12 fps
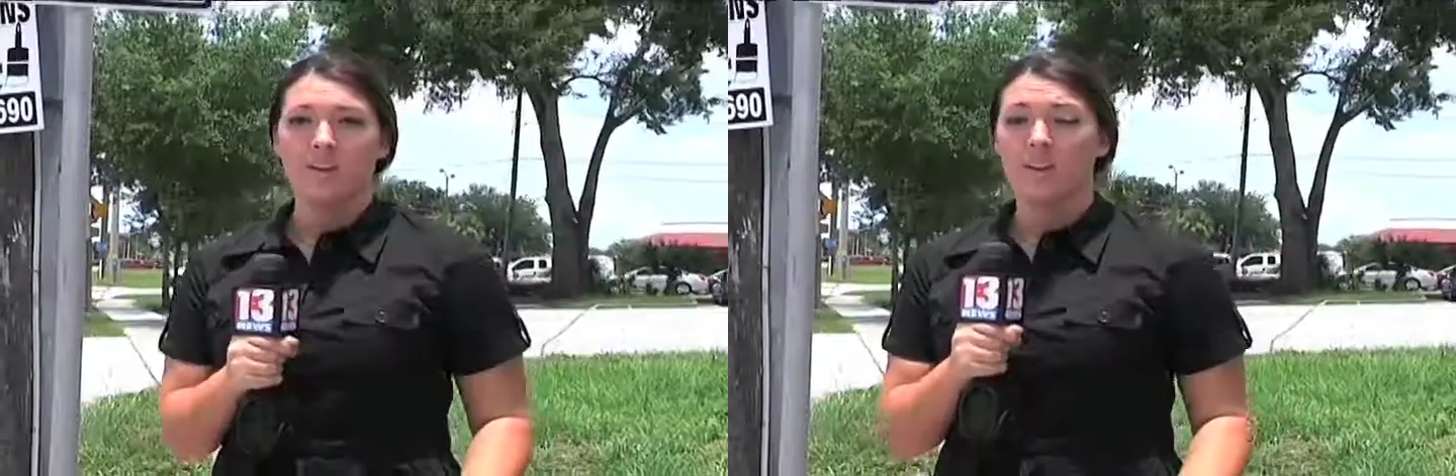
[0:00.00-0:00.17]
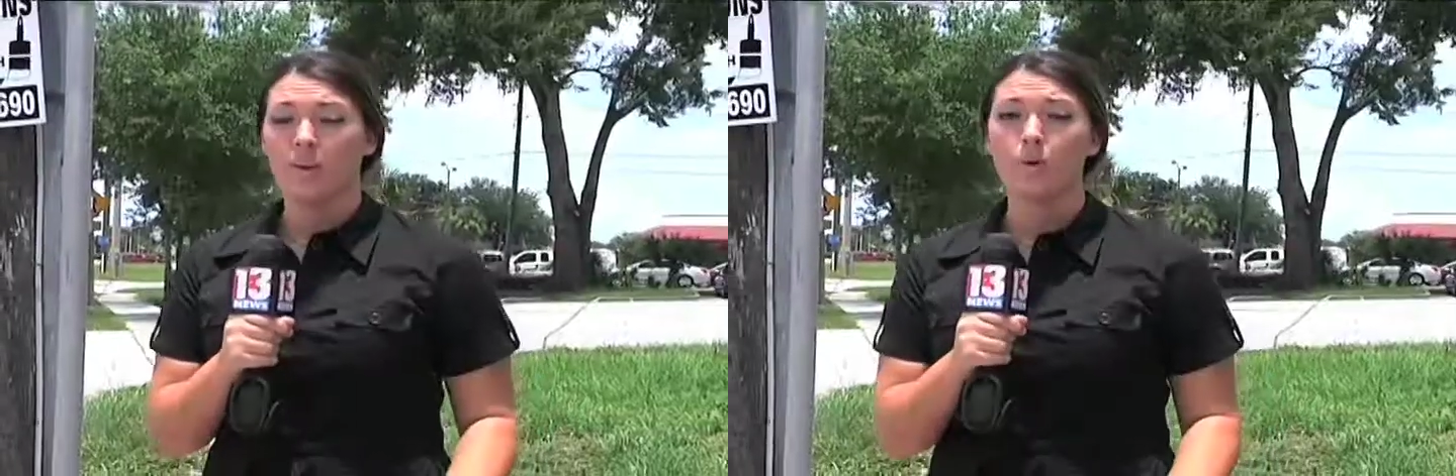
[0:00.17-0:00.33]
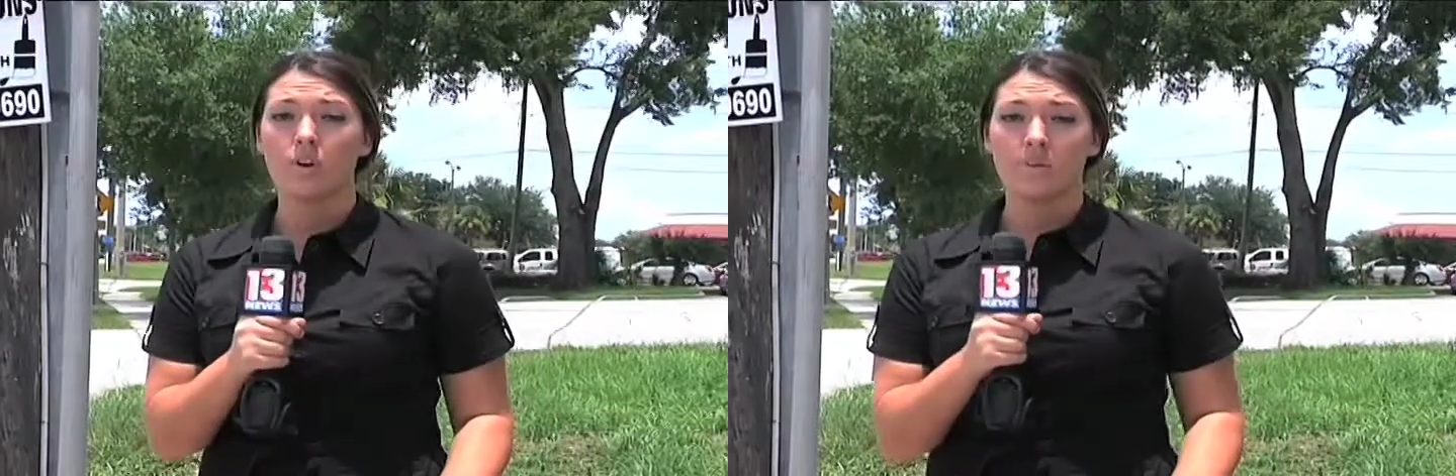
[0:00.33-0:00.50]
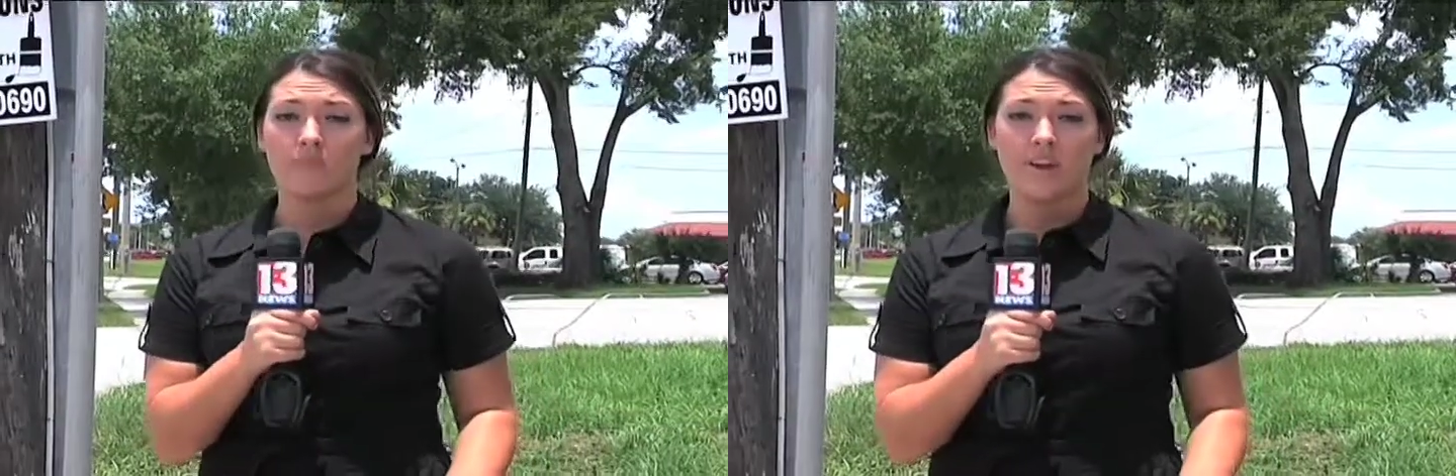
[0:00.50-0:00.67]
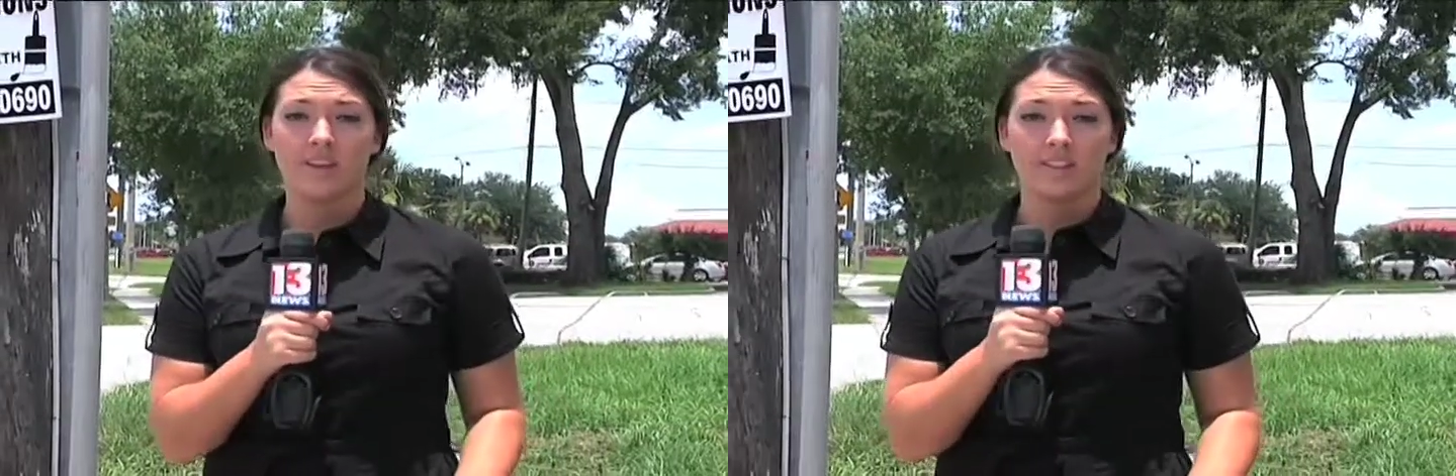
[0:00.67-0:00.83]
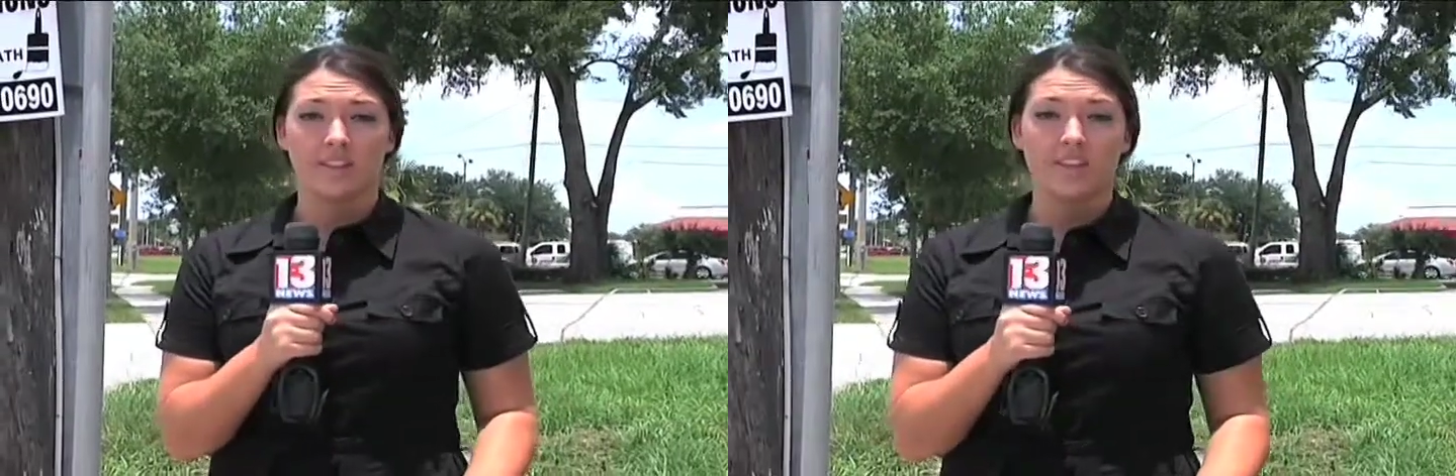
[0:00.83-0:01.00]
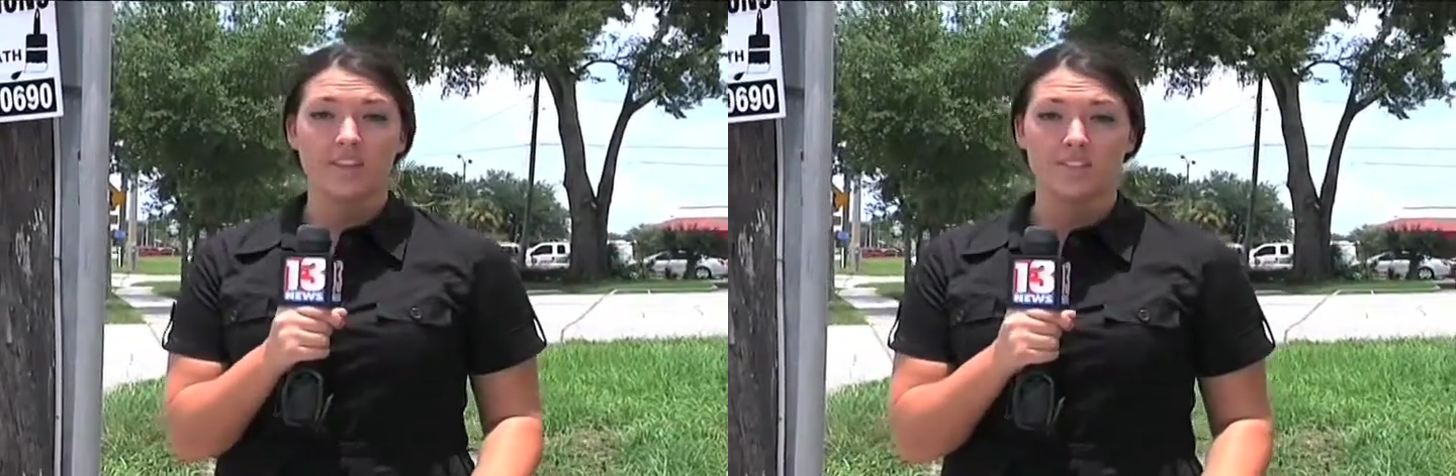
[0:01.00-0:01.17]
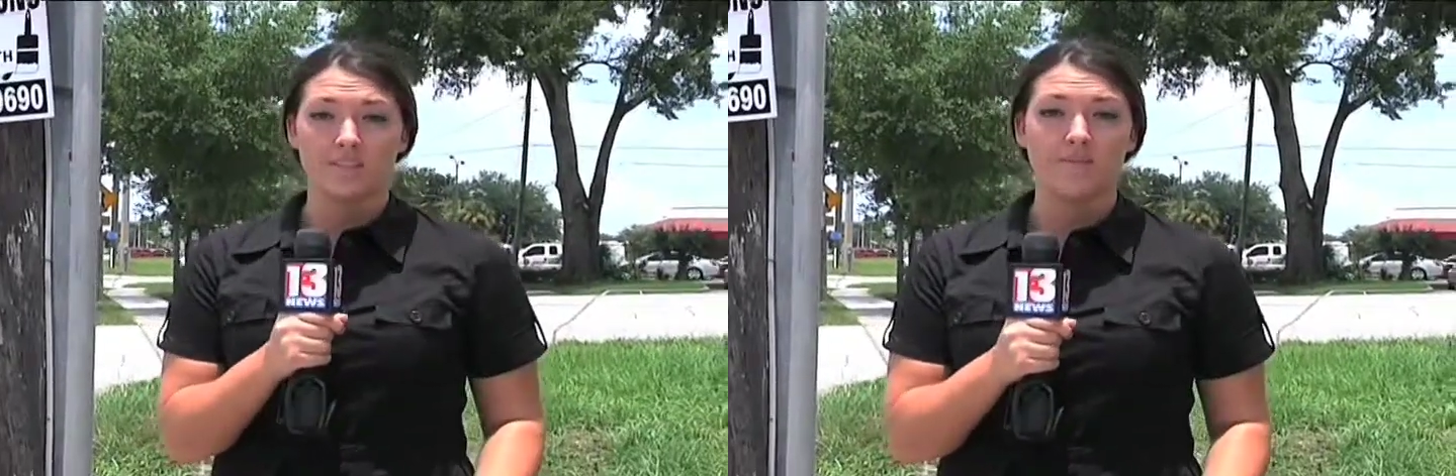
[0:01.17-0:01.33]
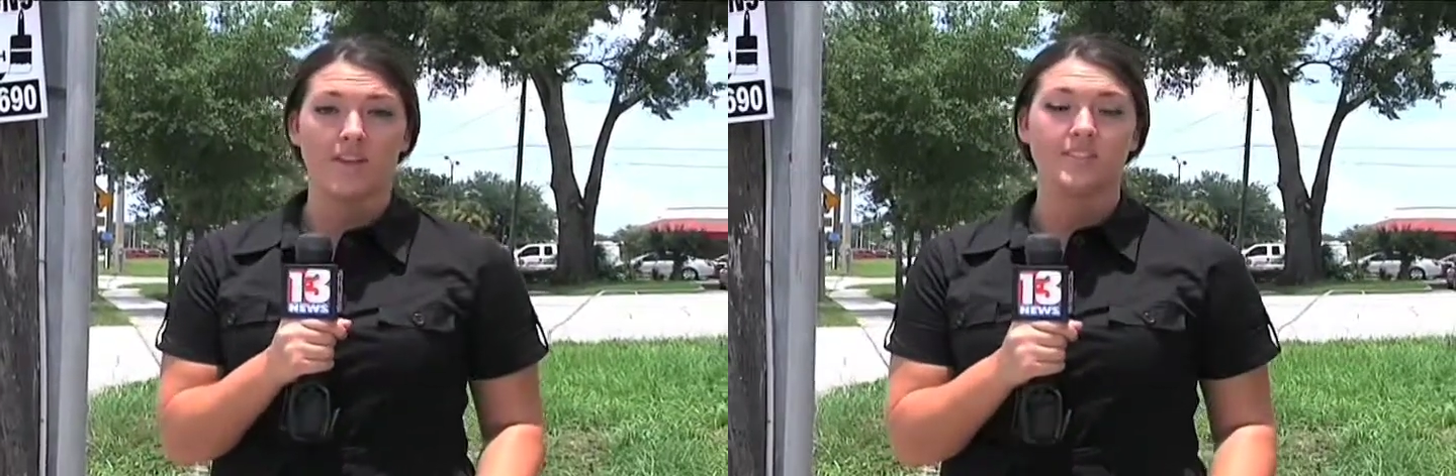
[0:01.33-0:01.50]
In order to find
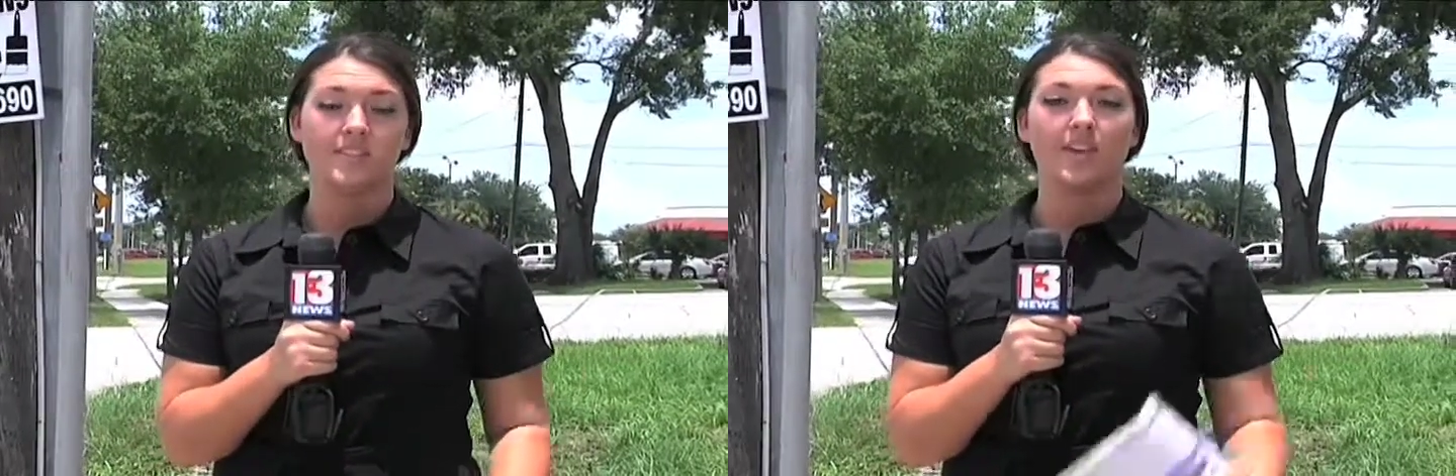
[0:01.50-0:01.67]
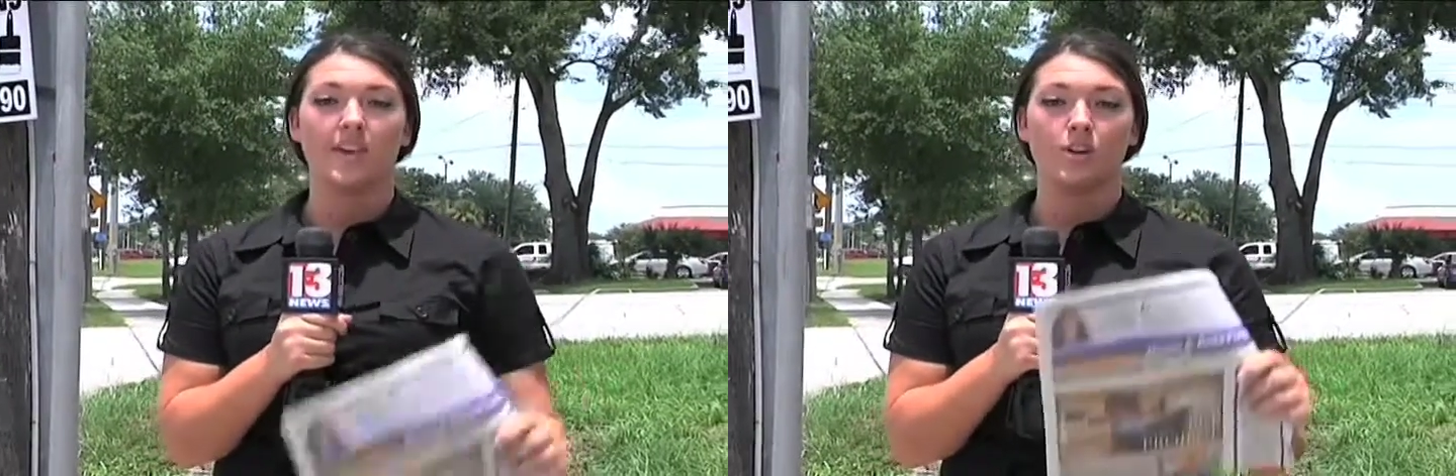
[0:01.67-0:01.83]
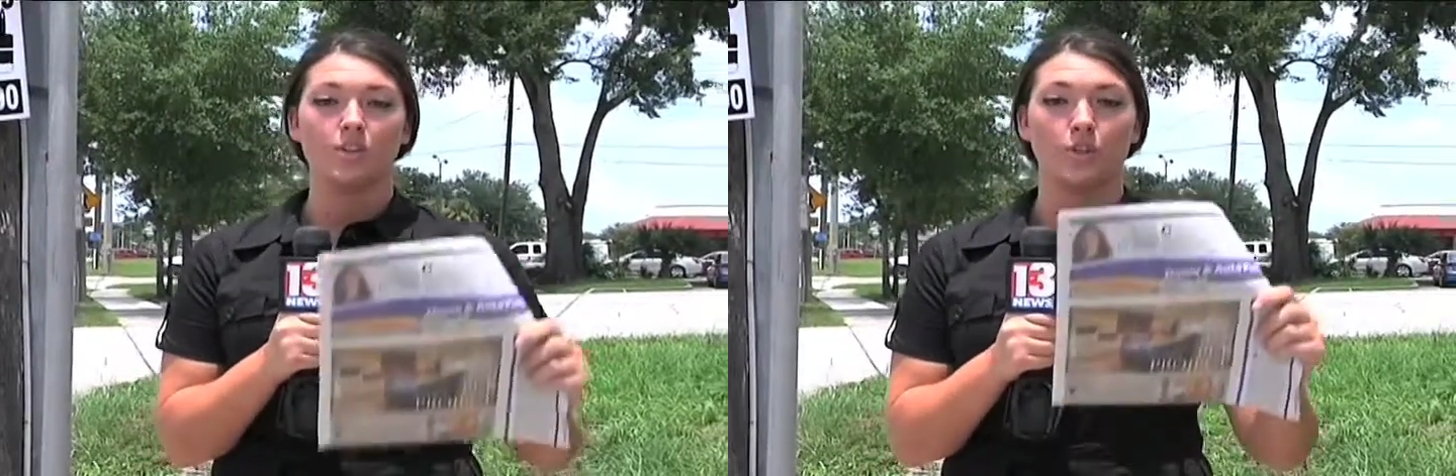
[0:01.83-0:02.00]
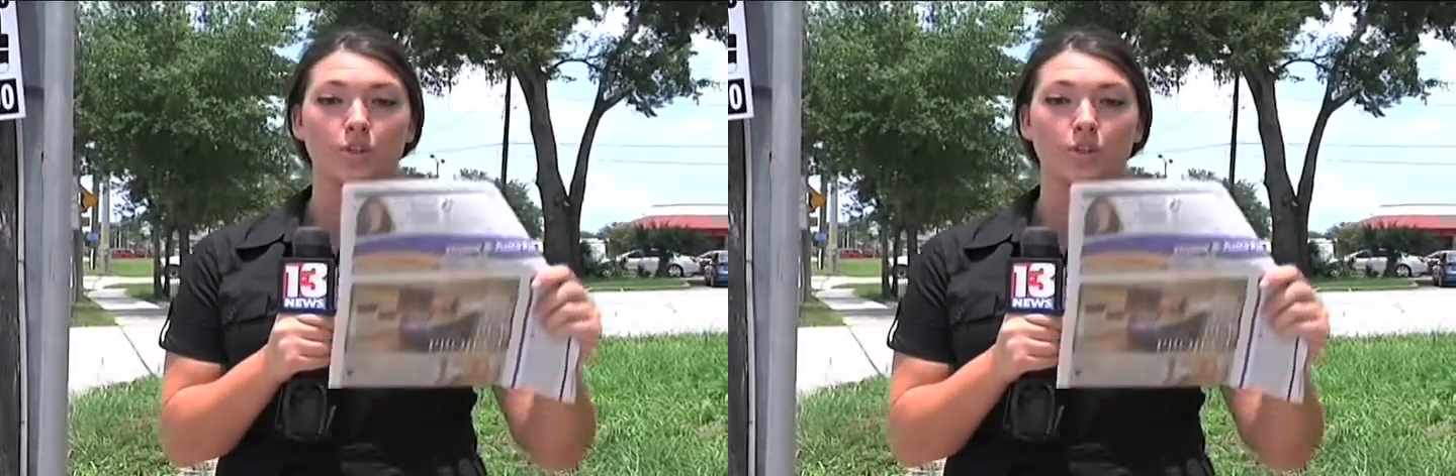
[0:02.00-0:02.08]
leads, investigators